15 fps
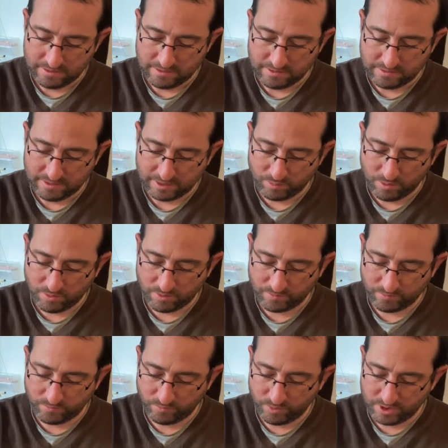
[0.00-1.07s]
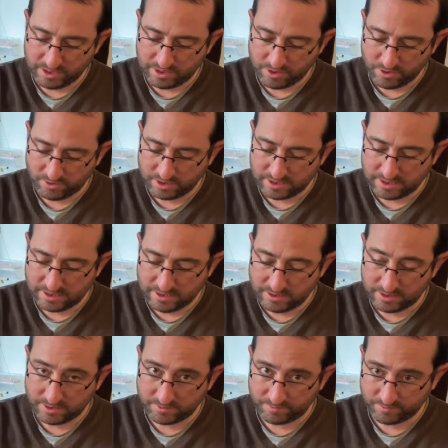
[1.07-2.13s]
This won't really hurt the
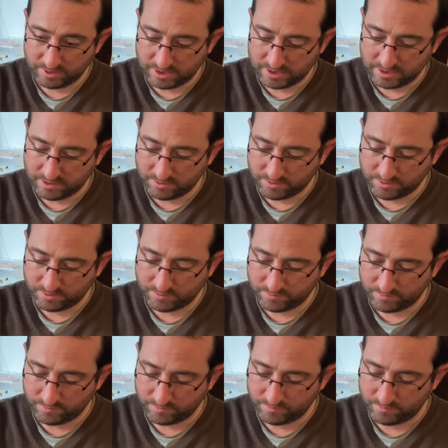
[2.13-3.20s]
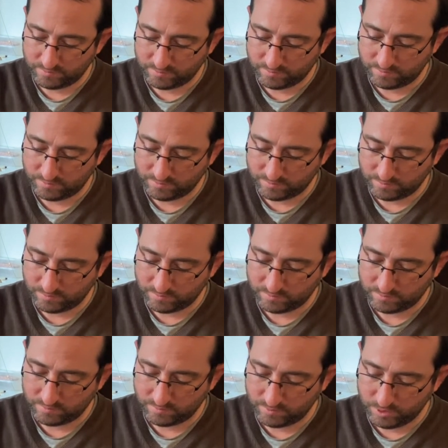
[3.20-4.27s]
seeds. It's still
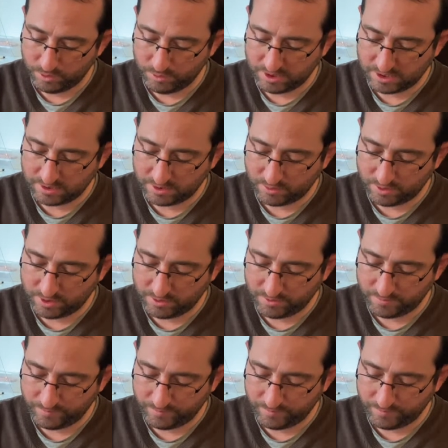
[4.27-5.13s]
loose soil,